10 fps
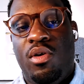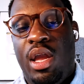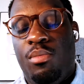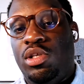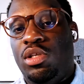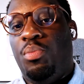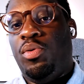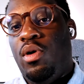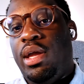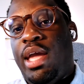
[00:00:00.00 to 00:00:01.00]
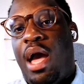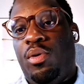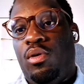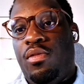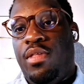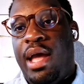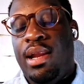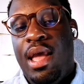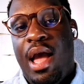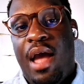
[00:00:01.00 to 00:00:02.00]
you're able to deploy capital
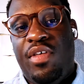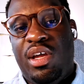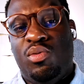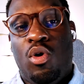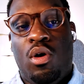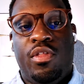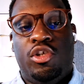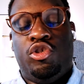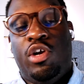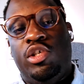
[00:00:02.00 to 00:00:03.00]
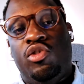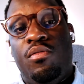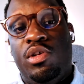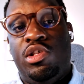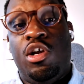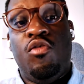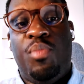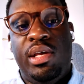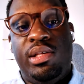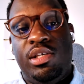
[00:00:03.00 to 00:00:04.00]
that I think is more on the treasury
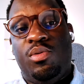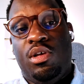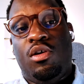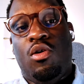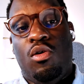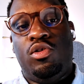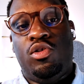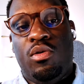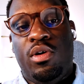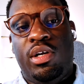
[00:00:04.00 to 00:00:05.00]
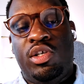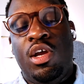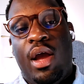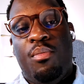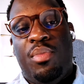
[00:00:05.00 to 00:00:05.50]
reserve basis within cold storage, right?